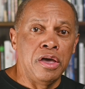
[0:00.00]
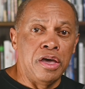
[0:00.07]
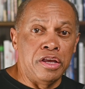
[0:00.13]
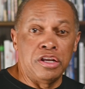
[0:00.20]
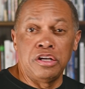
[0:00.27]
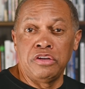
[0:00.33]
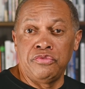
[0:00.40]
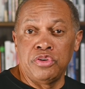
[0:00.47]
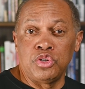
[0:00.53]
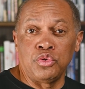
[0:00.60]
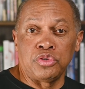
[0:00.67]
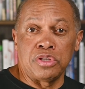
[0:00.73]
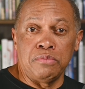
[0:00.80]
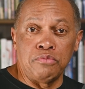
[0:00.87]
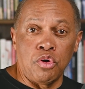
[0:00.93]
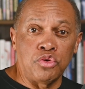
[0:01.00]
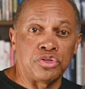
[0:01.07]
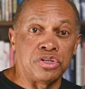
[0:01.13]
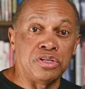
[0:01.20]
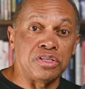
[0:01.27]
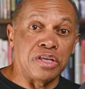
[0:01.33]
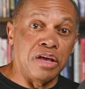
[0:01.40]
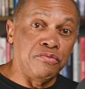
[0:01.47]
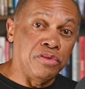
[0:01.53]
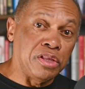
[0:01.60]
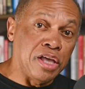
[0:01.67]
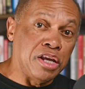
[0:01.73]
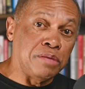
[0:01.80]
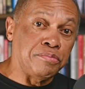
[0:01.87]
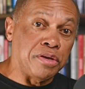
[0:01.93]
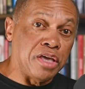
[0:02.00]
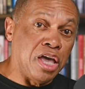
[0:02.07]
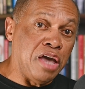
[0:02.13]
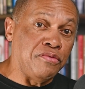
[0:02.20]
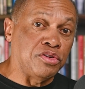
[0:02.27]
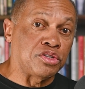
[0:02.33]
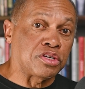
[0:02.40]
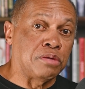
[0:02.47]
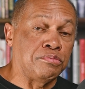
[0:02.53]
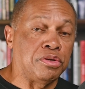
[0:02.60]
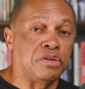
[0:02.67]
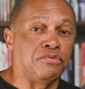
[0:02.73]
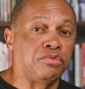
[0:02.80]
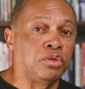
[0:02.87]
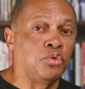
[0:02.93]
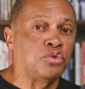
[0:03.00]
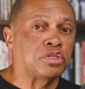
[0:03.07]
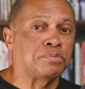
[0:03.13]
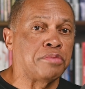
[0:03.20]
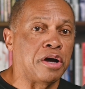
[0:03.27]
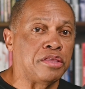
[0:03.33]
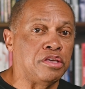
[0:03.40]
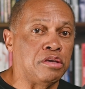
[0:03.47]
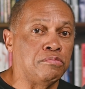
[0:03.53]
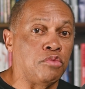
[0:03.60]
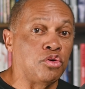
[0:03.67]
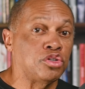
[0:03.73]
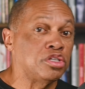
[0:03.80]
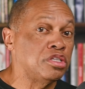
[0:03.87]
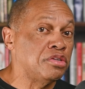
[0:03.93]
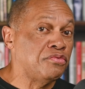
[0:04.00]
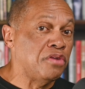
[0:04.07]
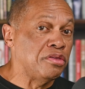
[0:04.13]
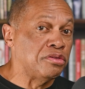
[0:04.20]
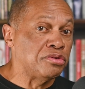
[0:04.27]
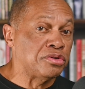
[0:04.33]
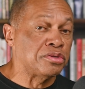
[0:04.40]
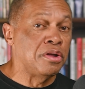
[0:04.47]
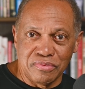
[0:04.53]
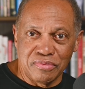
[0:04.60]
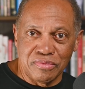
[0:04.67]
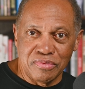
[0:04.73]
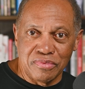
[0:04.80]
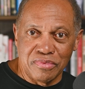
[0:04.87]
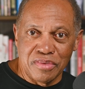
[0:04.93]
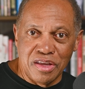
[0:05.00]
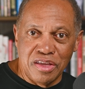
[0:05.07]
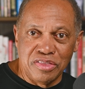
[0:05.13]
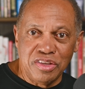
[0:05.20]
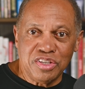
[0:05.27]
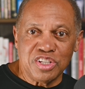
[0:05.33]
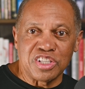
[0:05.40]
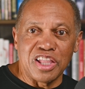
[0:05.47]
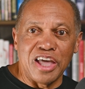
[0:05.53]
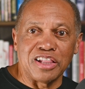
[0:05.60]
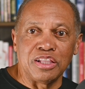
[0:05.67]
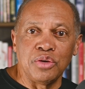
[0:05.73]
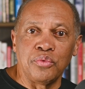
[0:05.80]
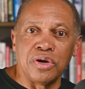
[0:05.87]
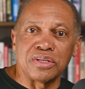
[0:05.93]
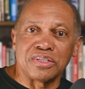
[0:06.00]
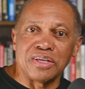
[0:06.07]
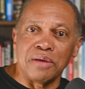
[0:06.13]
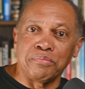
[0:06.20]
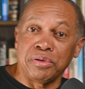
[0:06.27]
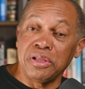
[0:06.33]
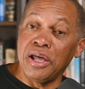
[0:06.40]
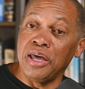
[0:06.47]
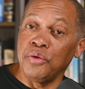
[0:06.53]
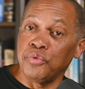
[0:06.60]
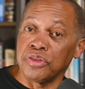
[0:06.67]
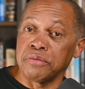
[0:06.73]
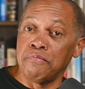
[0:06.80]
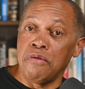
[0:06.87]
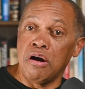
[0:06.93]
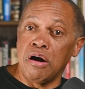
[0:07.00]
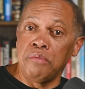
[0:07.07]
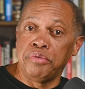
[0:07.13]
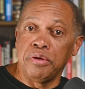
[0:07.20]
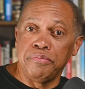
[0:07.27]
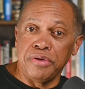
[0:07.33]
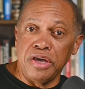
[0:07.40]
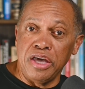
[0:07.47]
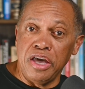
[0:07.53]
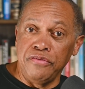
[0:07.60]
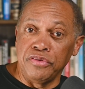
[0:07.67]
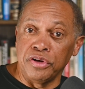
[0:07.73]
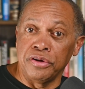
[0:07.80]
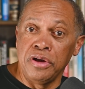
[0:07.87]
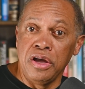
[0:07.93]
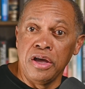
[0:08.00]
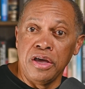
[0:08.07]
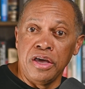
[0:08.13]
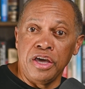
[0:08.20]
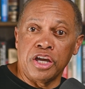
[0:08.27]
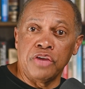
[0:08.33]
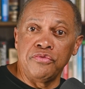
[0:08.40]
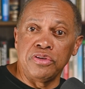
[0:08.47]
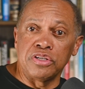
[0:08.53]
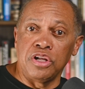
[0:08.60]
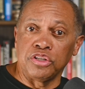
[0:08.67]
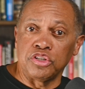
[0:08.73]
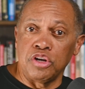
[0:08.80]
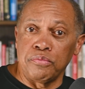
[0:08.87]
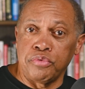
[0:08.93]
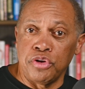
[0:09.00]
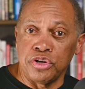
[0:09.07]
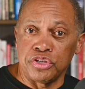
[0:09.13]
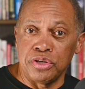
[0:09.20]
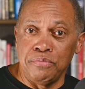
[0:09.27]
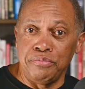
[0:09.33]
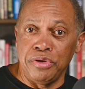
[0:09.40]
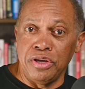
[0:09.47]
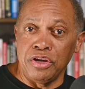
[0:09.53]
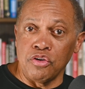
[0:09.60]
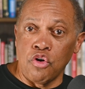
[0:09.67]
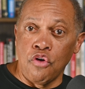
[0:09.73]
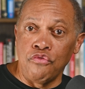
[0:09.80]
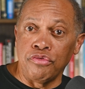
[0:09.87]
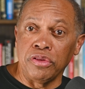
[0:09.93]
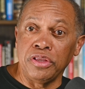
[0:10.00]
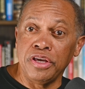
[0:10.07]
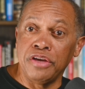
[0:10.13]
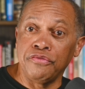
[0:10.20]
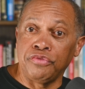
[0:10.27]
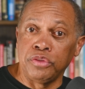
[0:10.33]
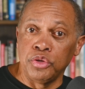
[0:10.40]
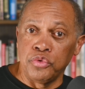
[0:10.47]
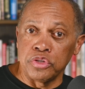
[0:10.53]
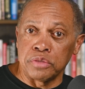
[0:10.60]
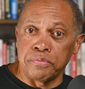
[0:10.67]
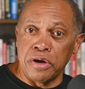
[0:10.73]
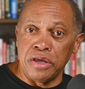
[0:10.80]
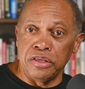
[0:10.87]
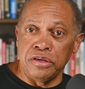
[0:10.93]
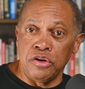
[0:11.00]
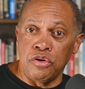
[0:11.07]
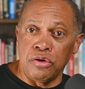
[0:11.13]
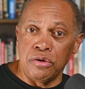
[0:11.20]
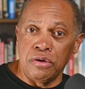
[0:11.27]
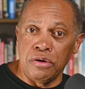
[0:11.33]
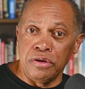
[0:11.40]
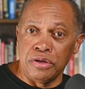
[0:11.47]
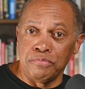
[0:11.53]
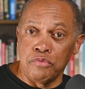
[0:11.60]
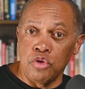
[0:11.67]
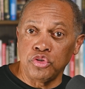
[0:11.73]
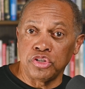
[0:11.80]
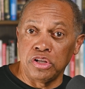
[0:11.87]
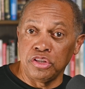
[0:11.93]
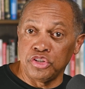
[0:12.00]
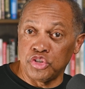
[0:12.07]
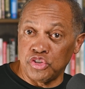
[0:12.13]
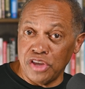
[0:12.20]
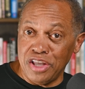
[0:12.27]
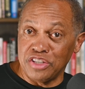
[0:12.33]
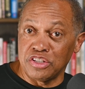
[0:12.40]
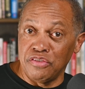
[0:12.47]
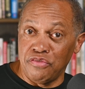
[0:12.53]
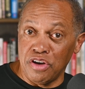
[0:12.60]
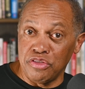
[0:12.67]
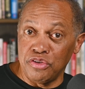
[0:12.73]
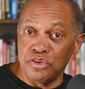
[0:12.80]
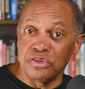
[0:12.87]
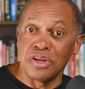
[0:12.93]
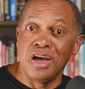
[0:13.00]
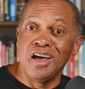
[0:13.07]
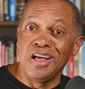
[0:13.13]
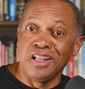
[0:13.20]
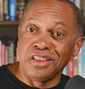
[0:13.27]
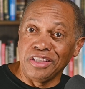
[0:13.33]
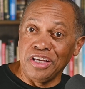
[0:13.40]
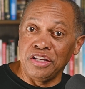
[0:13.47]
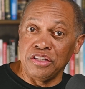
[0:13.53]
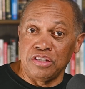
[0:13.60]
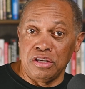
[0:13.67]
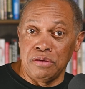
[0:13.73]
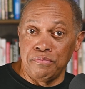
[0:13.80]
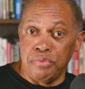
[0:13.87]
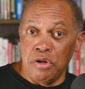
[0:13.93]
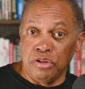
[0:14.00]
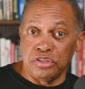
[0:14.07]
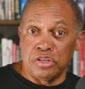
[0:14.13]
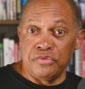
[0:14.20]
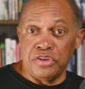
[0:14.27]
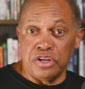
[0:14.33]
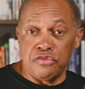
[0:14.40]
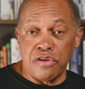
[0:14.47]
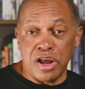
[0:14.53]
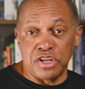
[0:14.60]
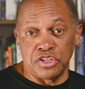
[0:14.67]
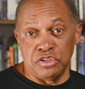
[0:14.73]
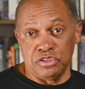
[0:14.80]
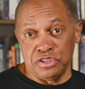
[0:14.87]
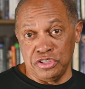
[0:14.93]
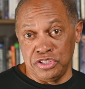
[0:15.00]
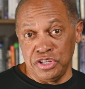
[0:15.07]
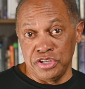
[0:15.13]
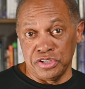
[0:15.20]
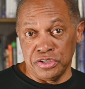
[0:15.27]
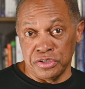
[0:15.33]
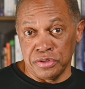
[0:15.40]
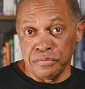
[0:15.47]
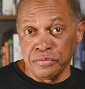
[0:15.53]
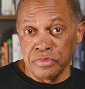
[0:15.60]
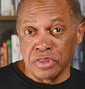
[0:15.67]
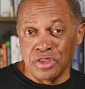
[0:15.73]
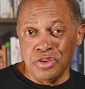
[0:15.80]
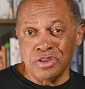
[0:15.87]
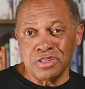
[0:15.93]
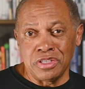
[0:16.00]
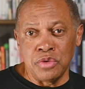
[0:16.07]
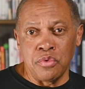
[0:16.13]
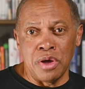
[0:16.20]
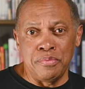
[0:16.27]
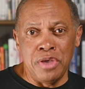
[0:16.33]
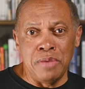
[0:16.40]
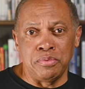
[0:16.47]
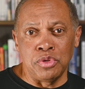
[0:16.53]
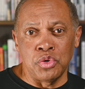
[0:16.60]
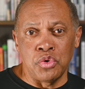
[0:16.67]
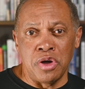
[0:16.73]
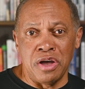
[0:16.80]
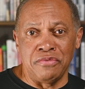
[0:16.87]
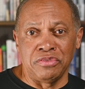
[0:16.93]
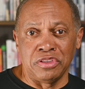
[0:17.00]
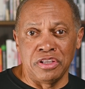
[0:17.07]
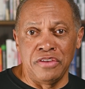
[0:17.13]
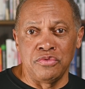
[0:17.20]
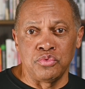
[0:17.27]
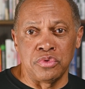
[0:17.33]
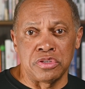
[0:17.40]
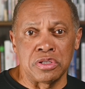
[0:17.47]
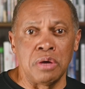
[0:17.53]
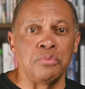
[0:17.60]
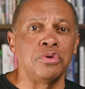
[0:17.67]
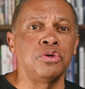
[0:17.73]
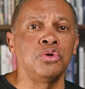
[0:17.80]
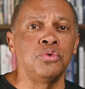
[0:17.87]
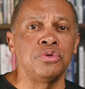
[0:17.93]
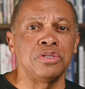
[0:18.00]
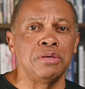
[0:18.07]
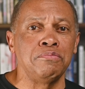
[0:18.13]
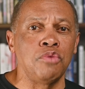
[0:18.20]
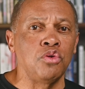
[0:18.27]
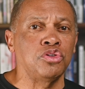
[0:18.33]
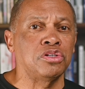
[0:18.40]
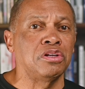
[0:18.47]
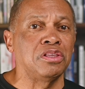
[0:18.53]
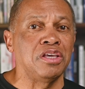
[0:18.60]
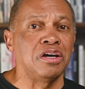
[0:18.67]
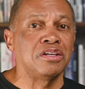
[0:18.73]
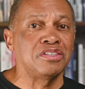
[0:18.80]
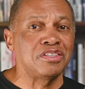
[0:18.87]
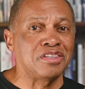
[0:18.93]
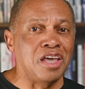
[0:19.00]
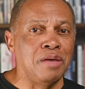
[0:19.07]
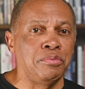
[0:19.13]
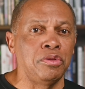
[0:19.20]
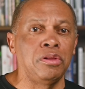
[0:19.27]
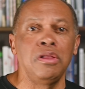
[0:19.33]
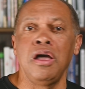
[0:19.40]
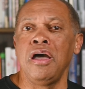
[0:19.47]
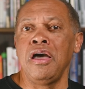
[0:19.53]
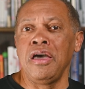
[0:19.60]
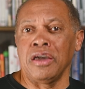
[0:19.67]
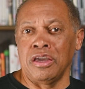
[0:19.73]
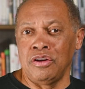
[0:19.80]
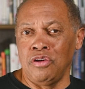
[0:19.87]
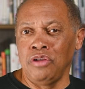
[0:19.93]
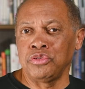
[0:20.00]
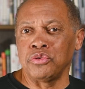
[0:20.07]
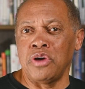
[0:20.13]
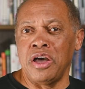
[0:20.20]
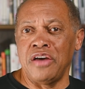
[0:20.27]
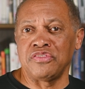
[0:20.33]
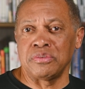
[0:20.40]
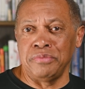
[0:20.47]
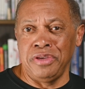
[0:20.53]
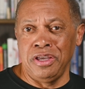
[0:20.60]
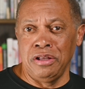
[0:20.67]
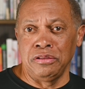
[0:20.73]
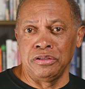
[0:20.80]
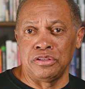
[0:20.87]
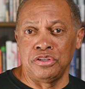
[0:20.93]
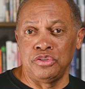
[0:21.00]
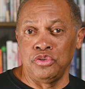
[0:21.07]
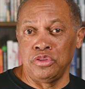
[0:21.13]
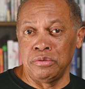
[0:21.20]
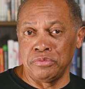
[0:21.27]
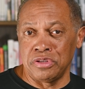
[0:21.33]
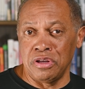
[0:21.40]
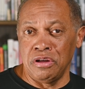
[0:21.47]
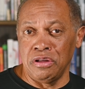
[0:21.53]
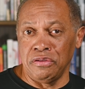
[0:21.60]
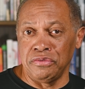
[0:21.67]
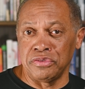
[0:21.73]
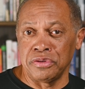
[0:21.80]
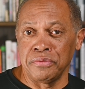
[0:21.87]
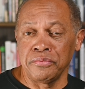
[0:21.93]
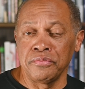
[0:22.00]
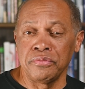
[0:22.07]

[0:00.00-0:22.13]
an individual's emotions and related behaviors can be influenced by the emotions of others. This is likely what's at play with mob behavior. It can result in a person being overly influenced by the emotional states of others, leading to impulsive and irrational decisions. You can see why people who have lived with someone who is emotionally unstable can also have some healing to do themselves.